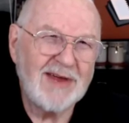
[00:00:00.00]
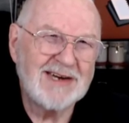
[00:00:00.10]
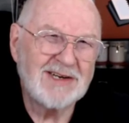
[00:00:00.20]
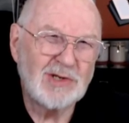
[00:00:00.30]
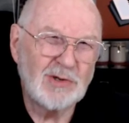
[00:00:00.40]

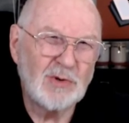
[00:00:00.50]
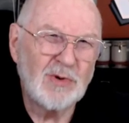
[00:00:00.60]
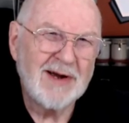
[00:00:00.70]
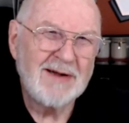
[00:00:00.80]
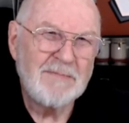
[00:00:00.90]

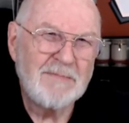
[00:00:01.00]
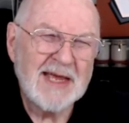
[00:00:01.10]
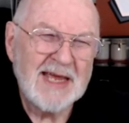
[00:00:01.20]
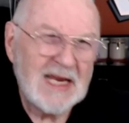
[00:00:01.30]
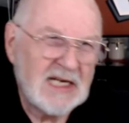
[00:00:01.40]
into
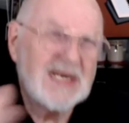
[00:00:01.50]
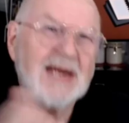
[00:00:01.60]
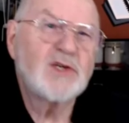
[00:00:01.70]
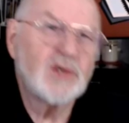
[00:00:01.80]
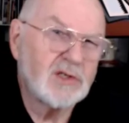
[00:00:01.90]

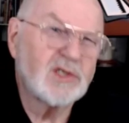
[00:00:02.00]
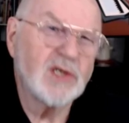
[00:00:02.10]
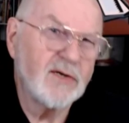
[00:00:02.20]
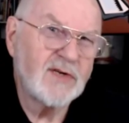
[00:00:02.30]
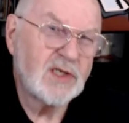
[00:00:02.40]
indentured
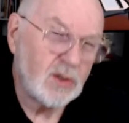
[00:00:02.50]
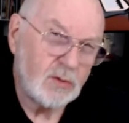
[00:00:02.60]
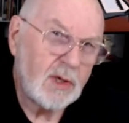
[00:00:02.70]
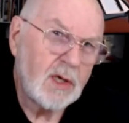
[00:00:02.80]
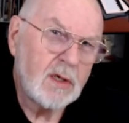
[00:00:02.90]

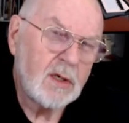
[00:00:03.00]
servitude.